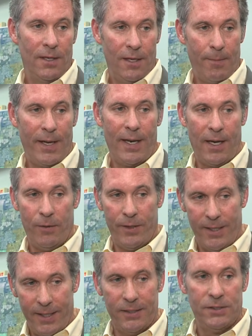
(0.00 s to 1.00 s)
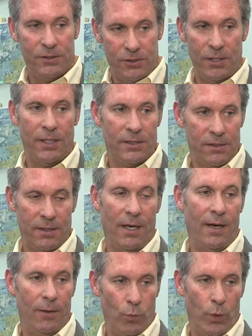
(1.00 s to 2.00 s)
about how it's just
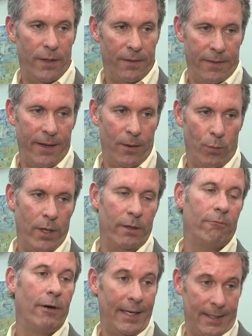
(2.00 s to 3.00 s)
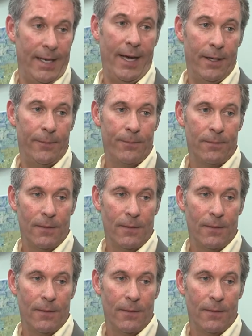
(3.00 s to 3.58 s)
not what they want right now.